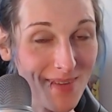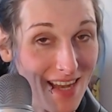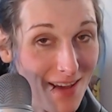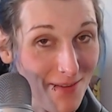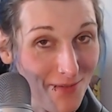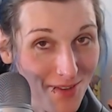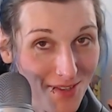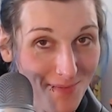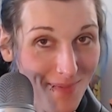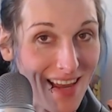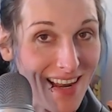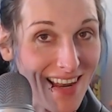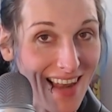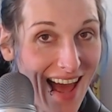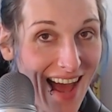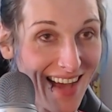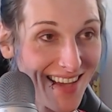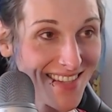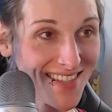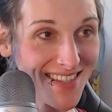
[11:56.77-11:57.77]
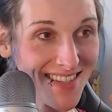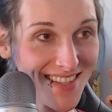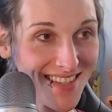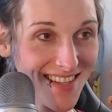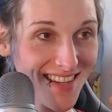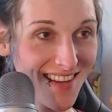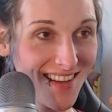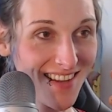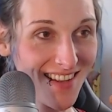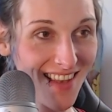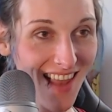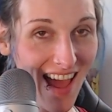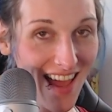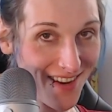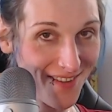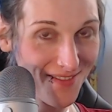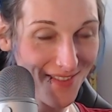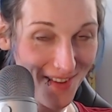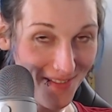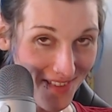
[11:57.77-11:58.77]
That was my last line
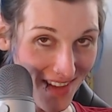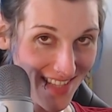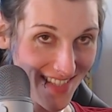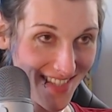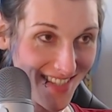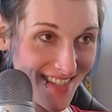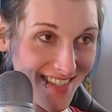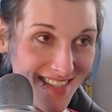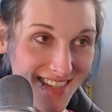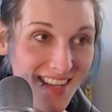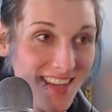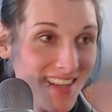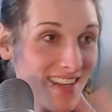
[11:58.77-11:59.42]
of defense.